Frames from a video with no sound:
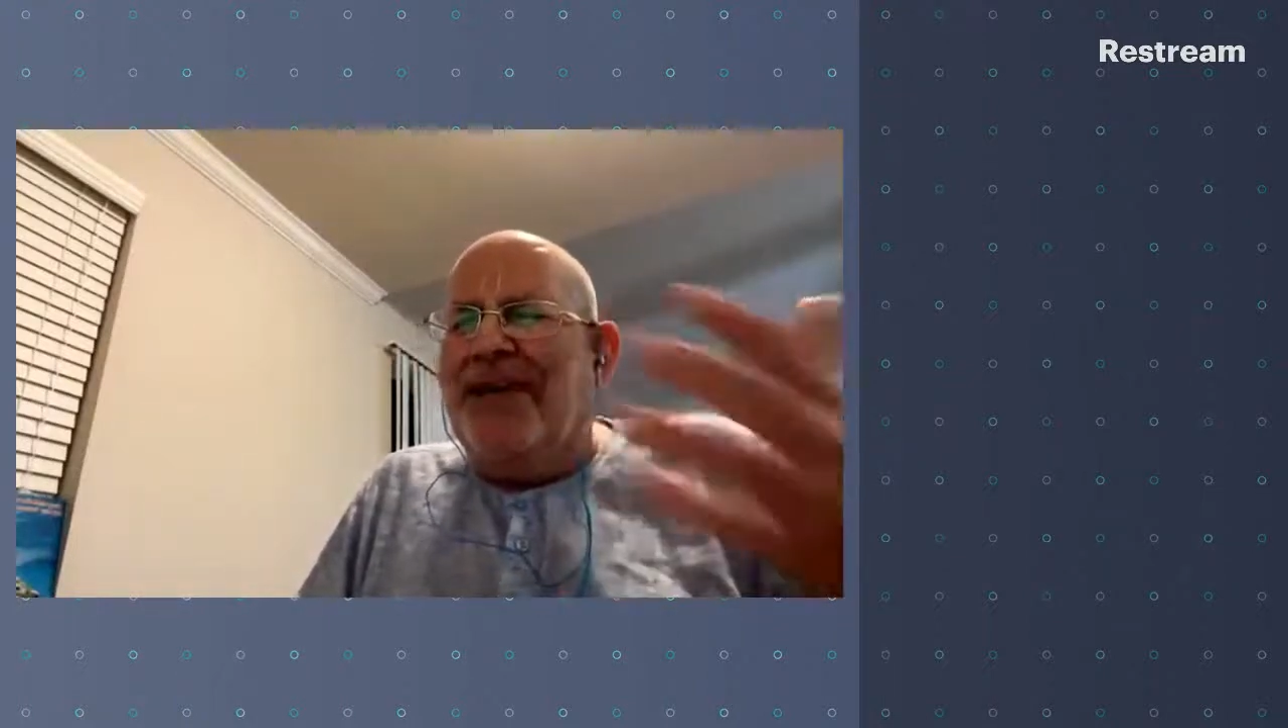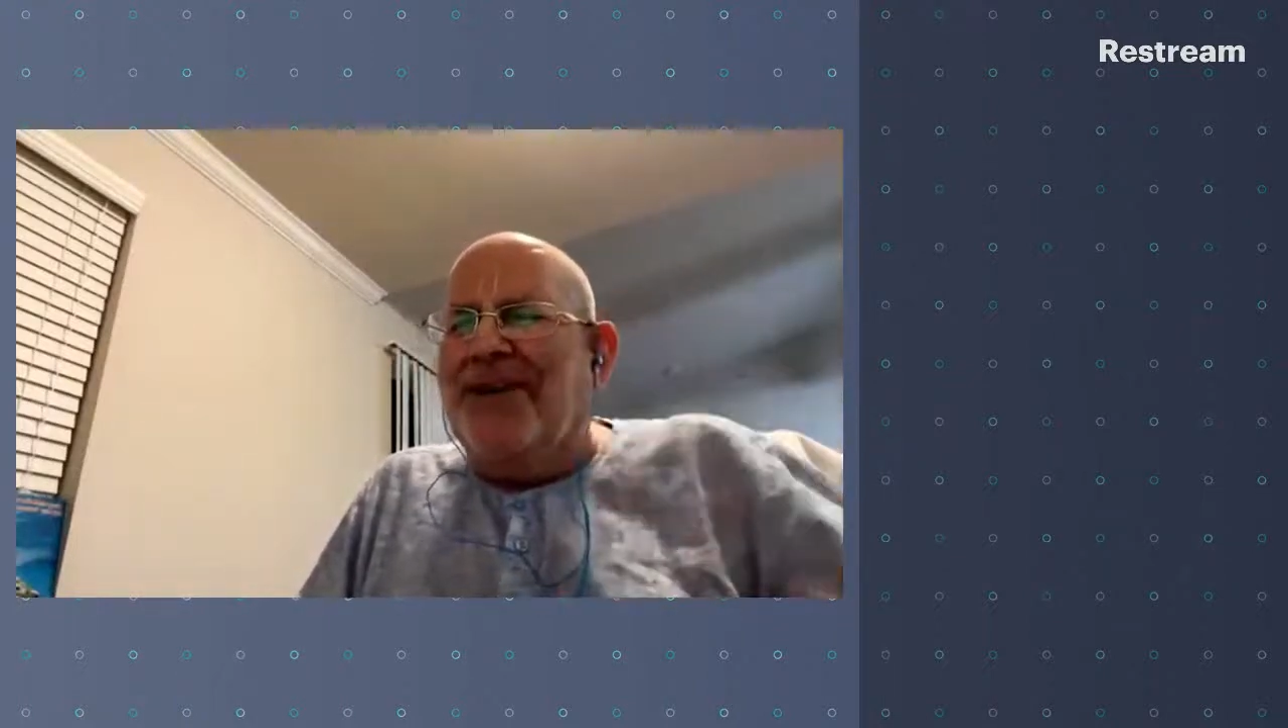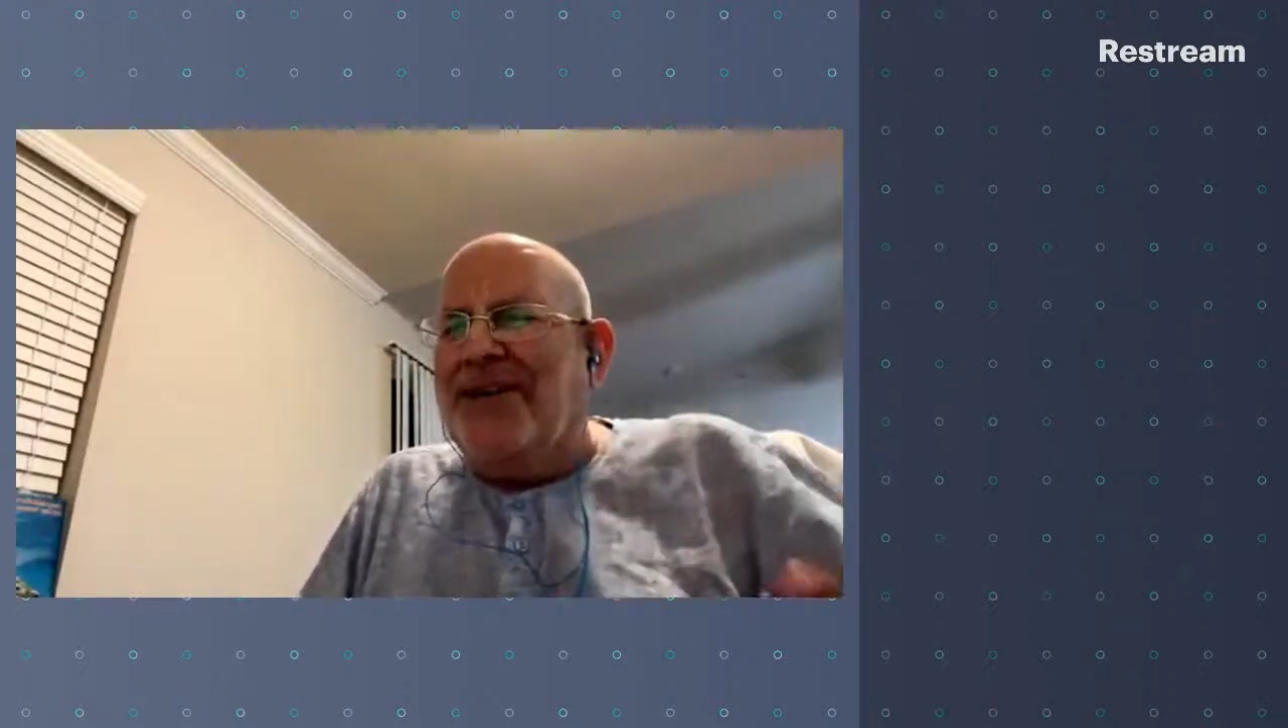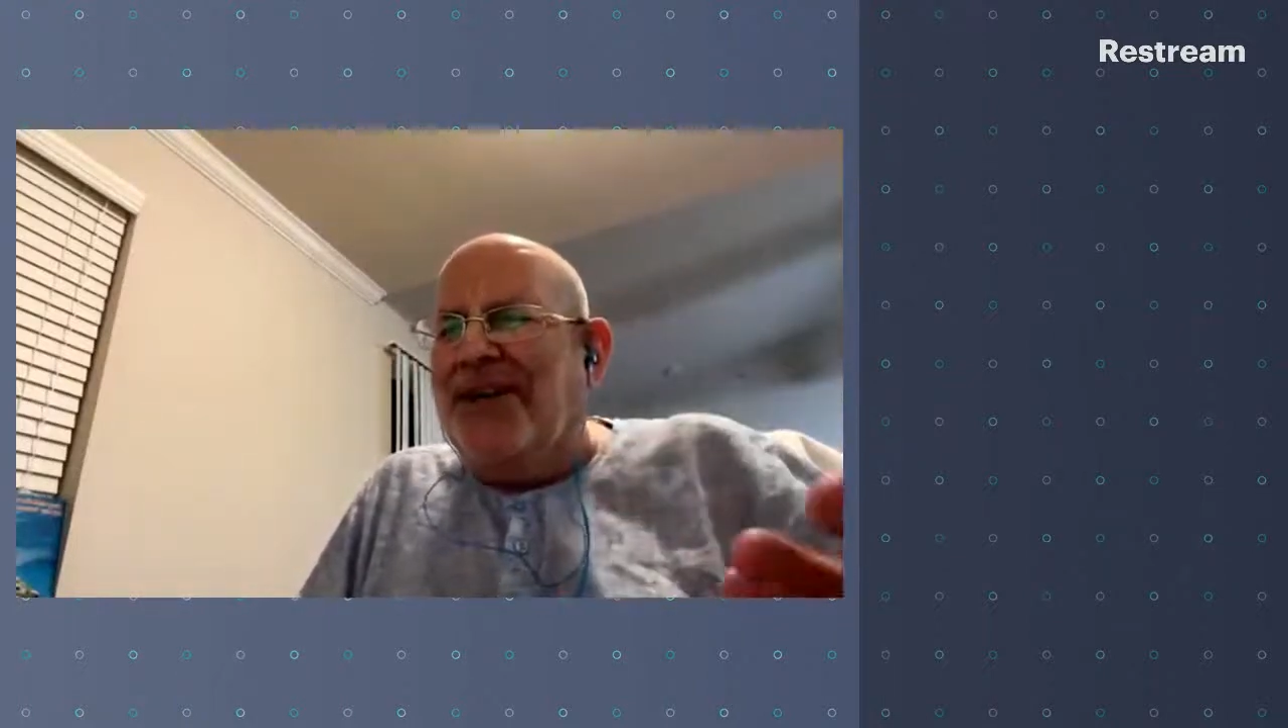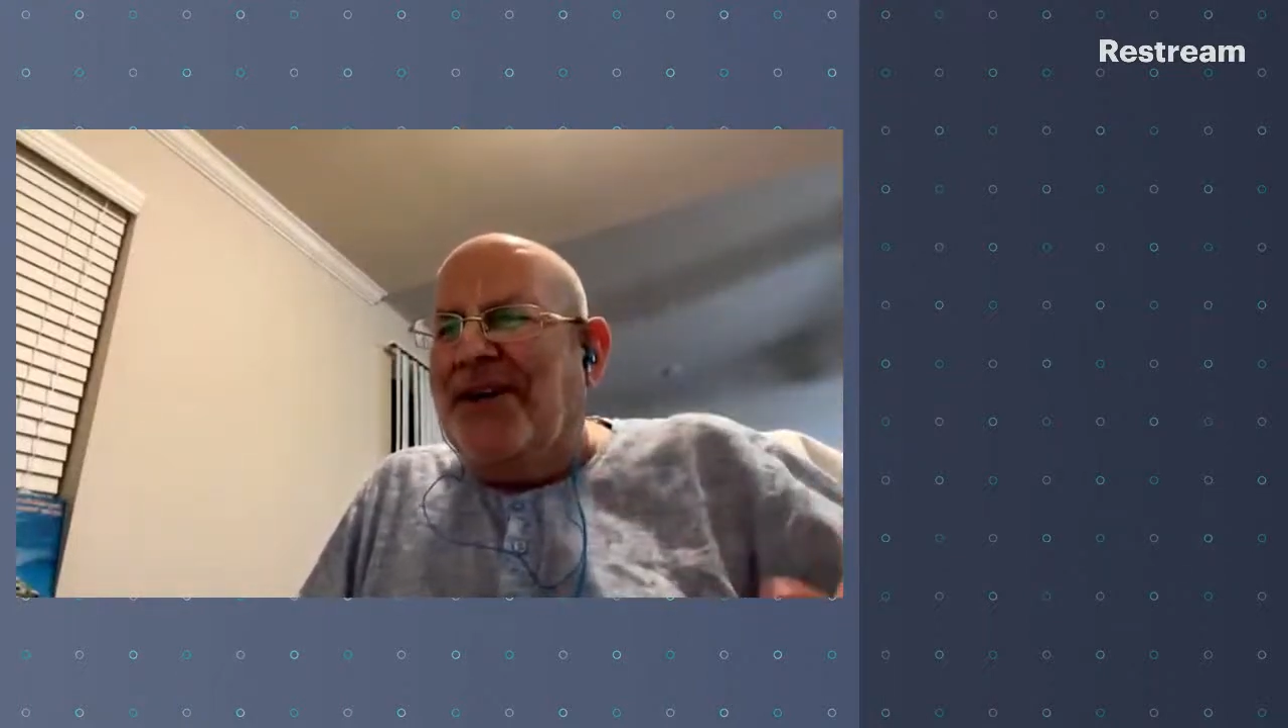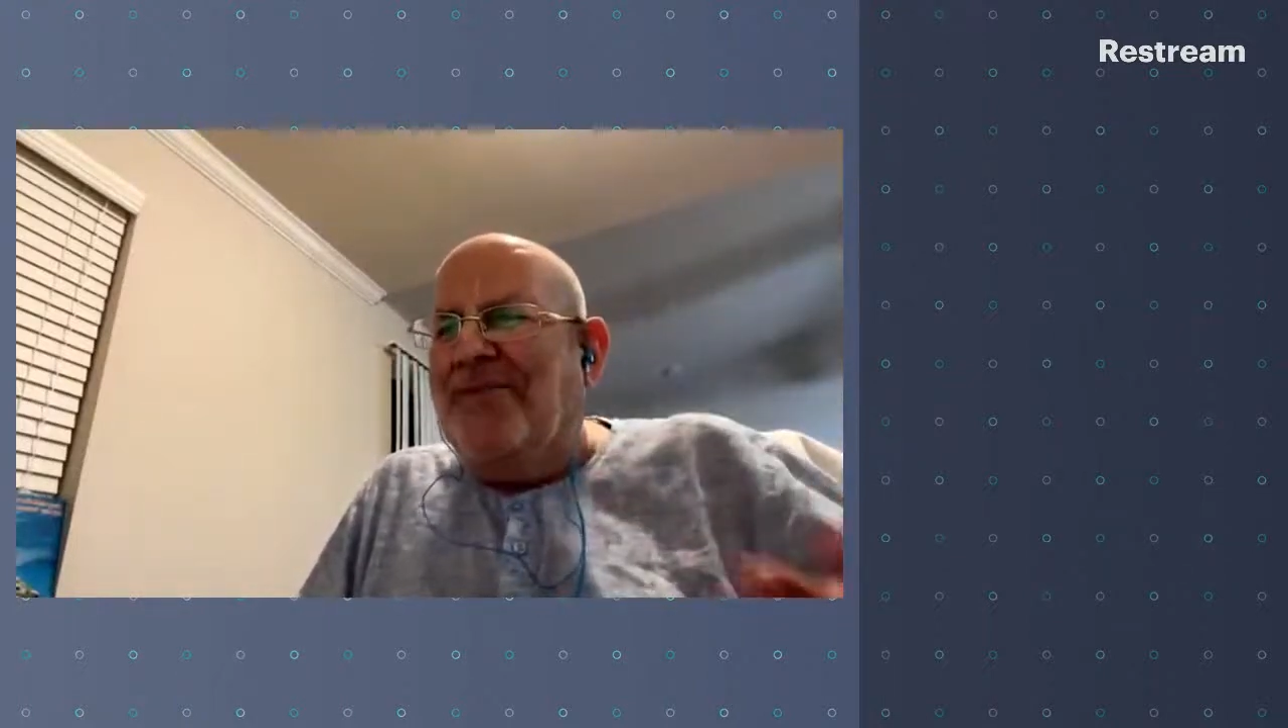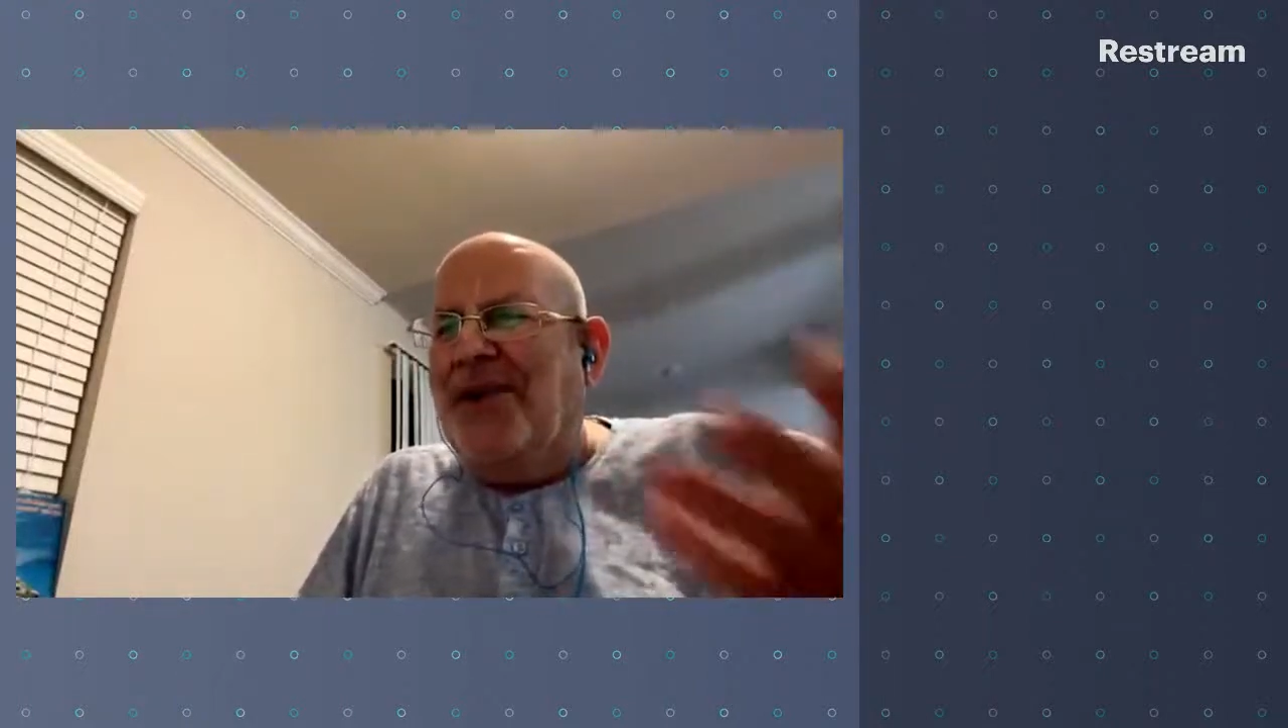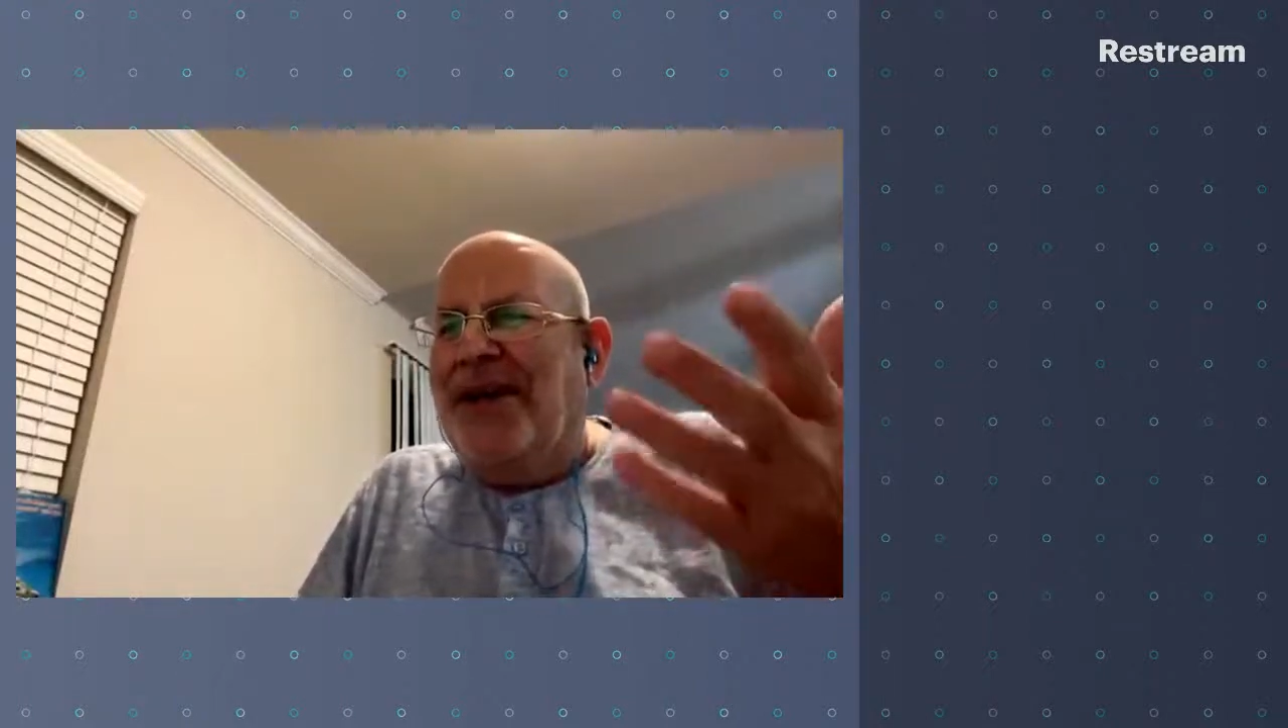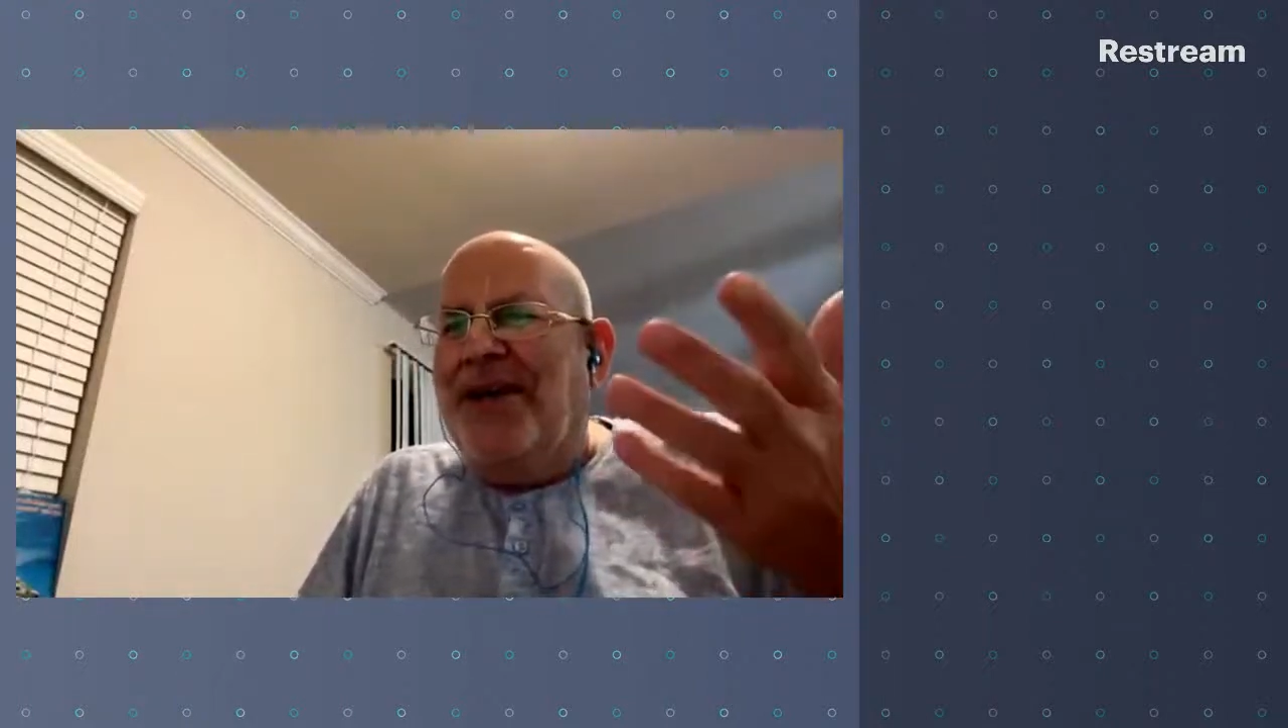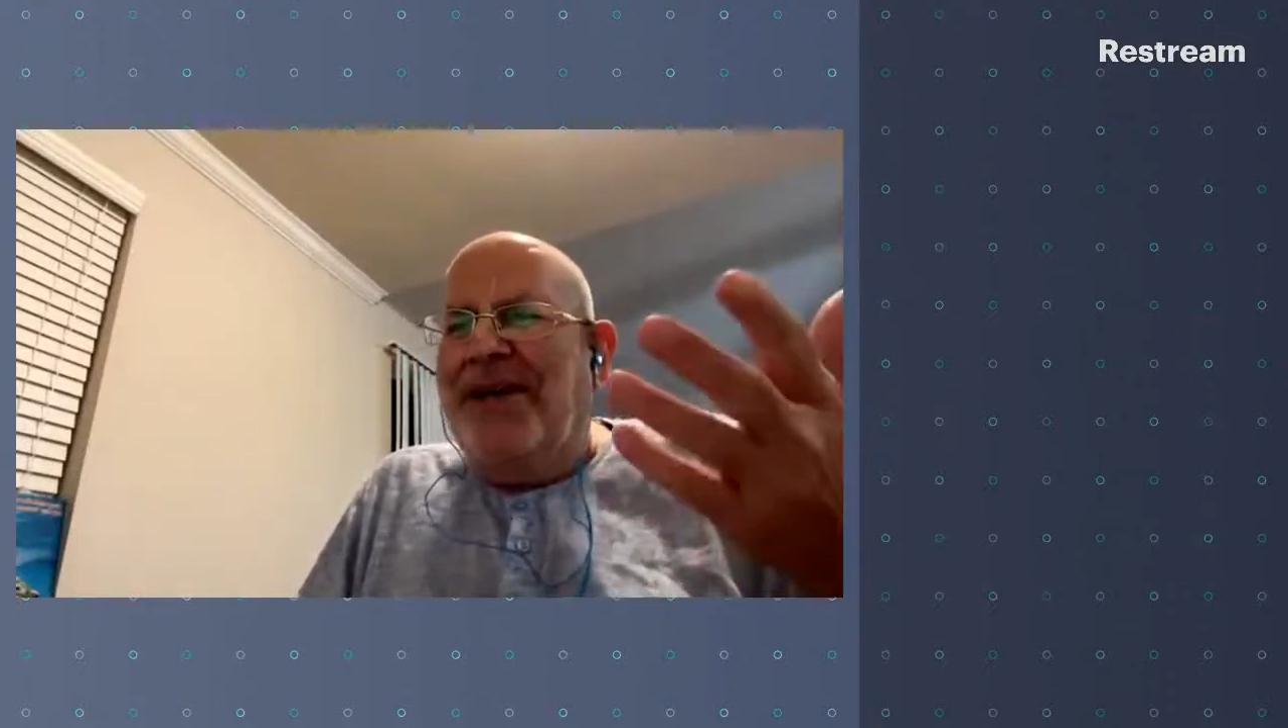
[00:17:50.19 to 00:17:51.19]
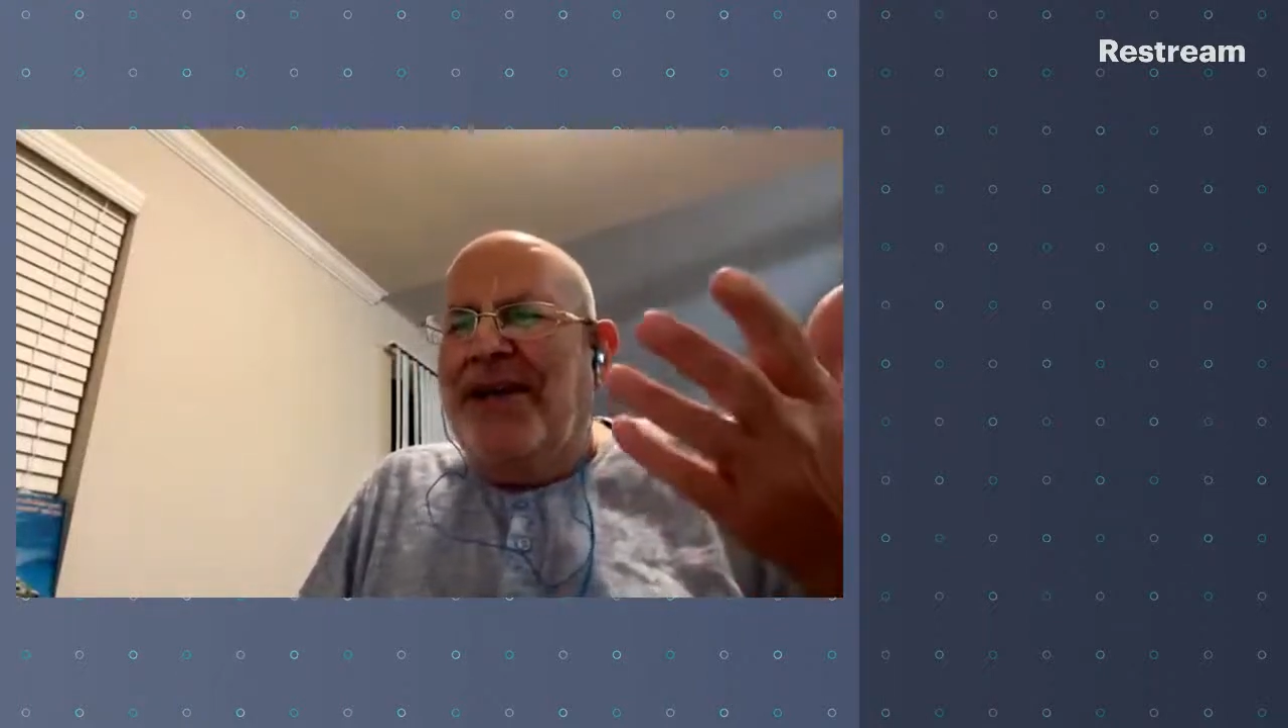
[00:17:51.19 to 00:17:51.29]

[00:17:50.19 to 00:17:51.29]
Darshanam.